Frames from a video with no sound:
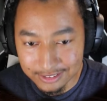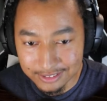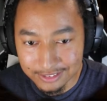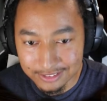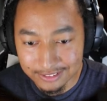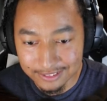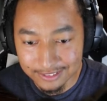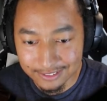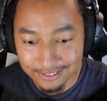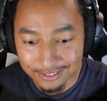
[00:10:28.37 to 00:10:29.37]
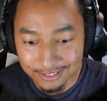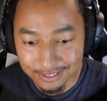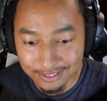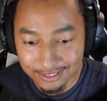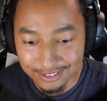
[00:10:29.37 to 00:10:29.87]

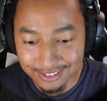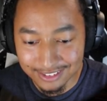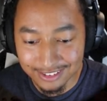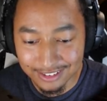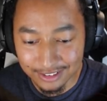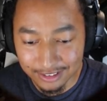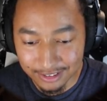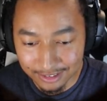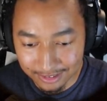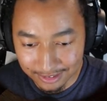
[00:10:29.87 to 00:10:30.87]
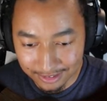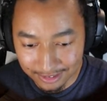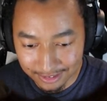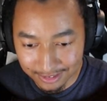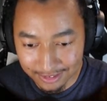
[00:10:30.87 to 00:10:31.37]

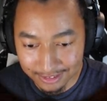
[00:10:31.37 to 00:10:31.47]
Nothing is said.